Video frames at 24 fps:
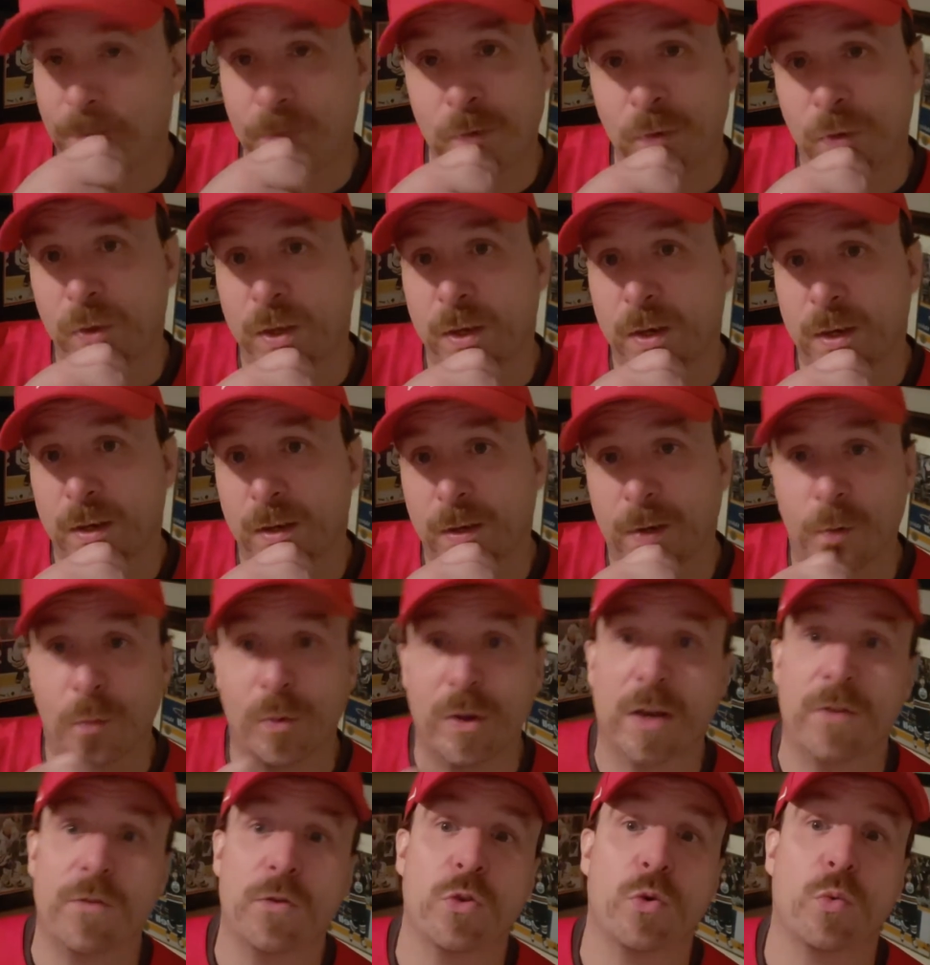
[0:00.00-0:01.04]

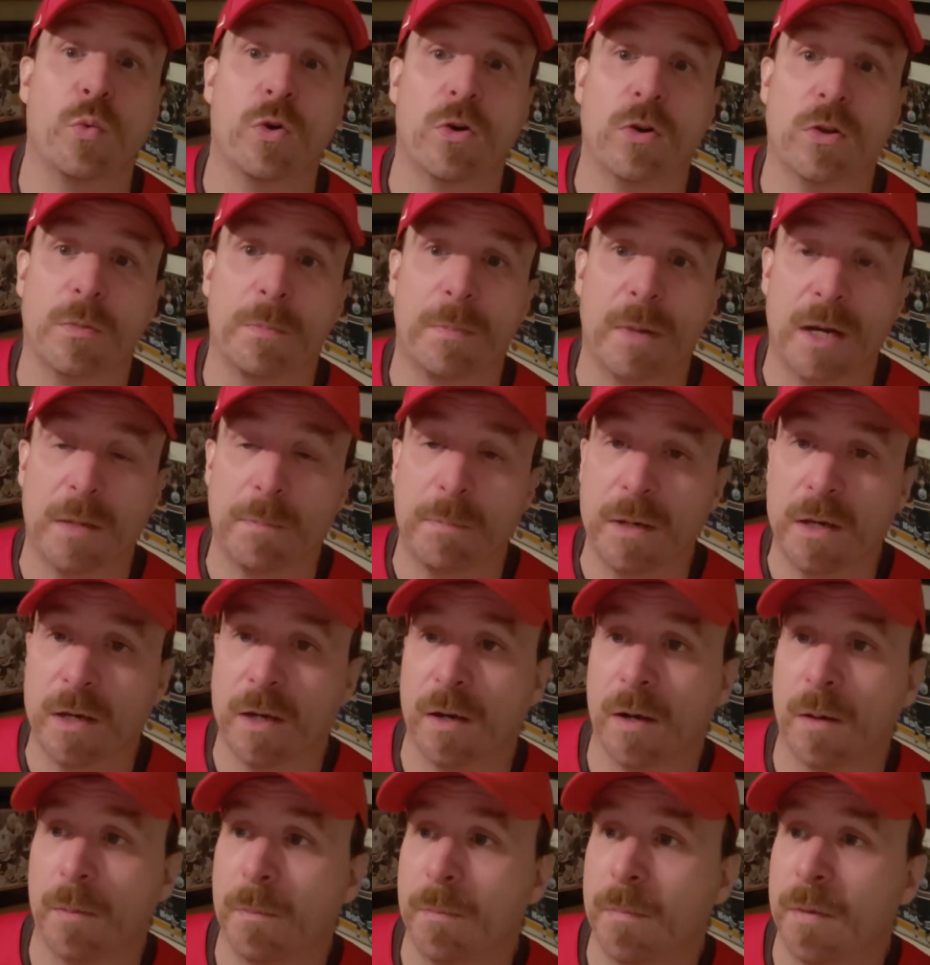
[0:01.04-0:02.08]
the world might
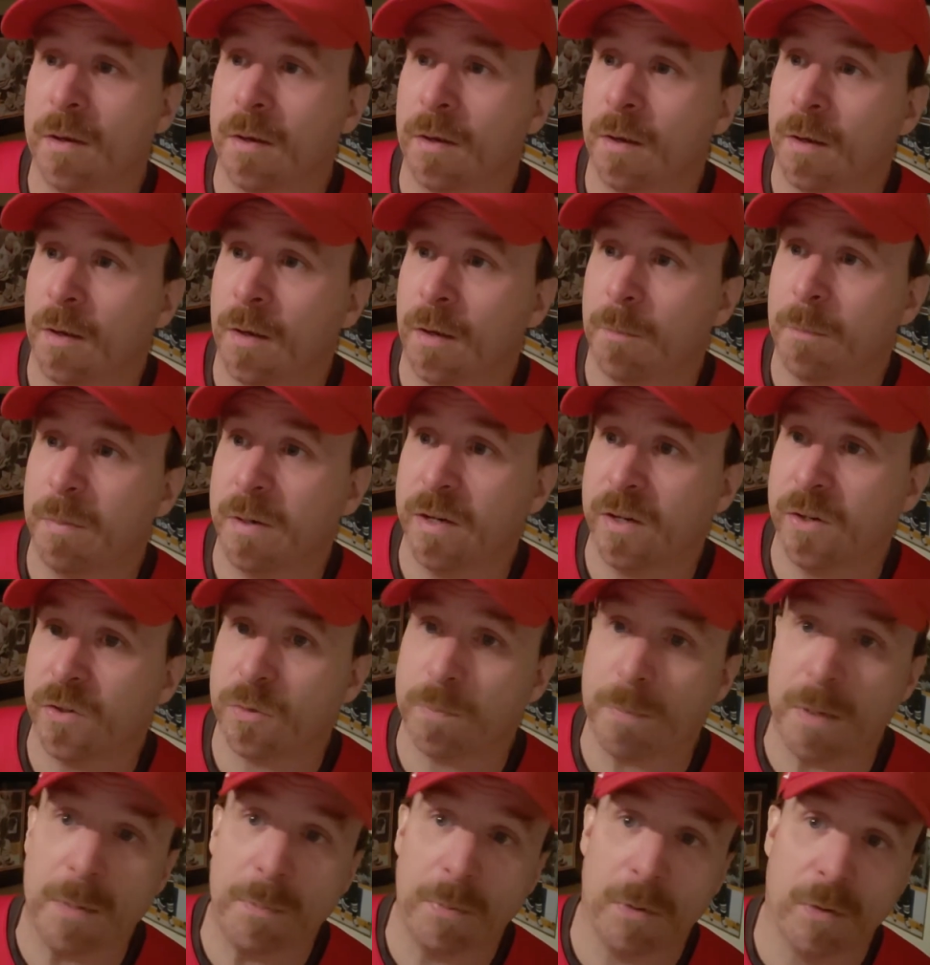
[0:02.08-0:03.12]
become
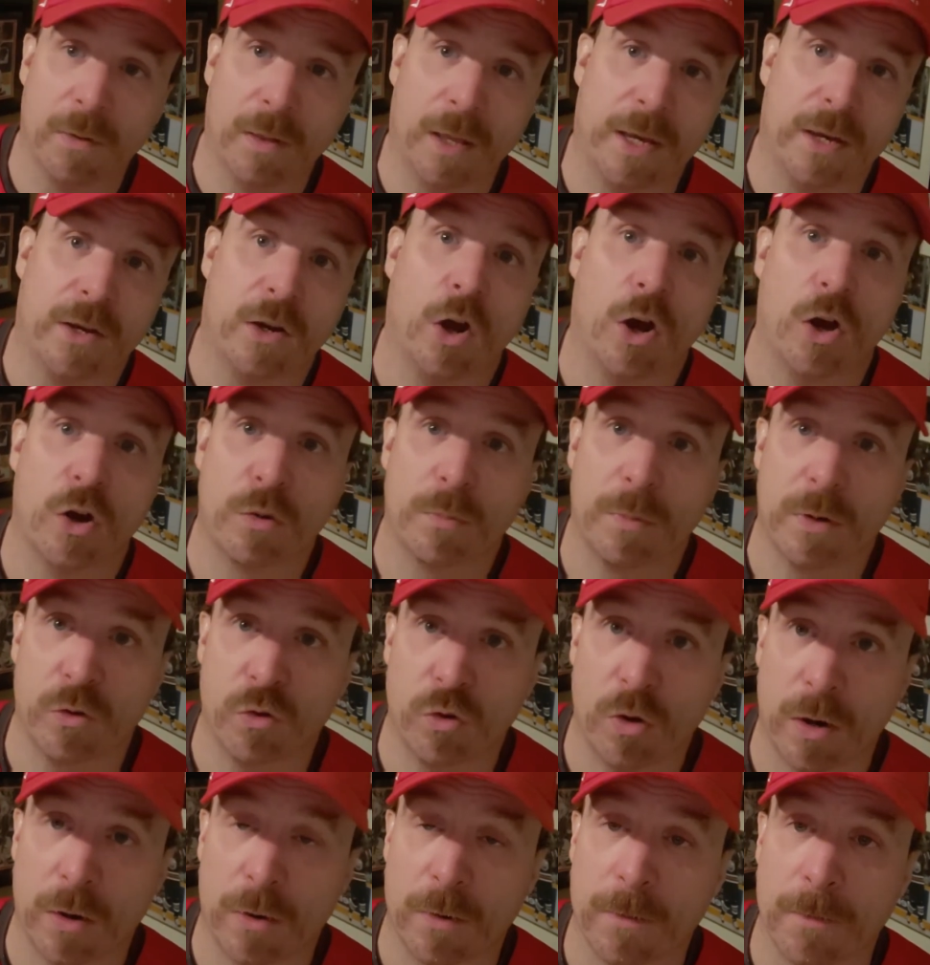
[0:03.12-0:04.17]
because people like Conor
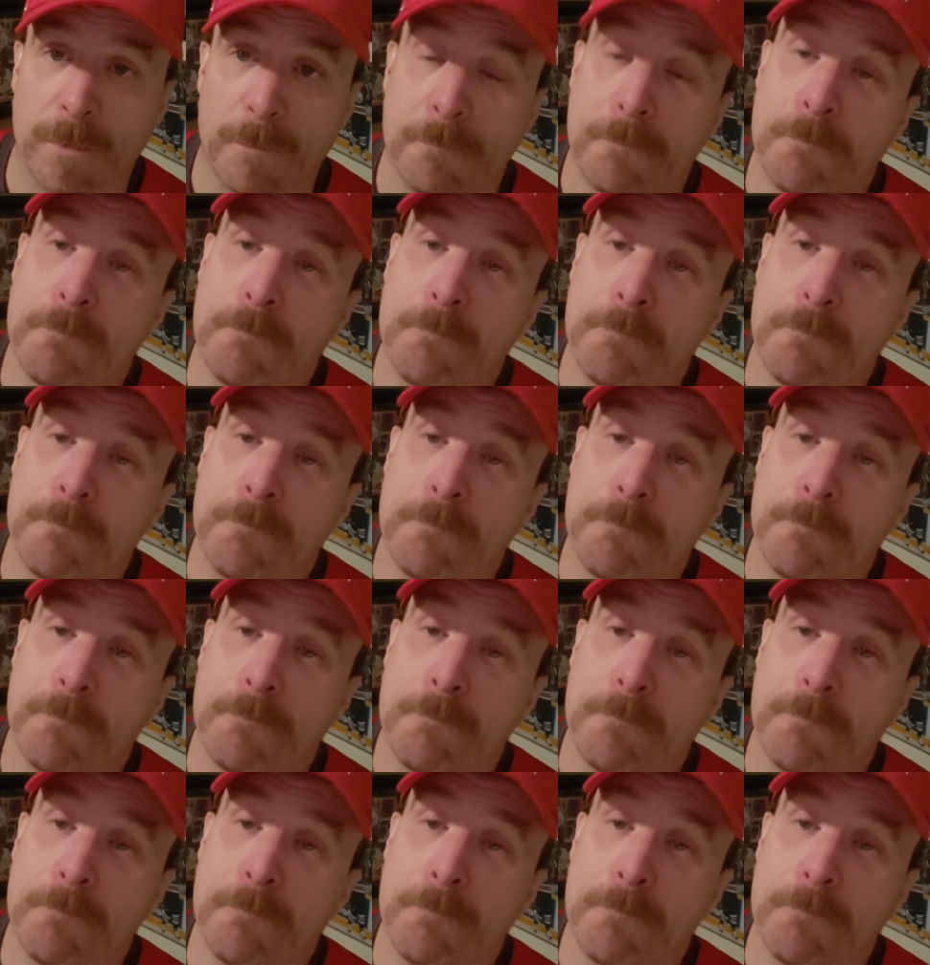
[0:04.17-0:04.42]
McGregor,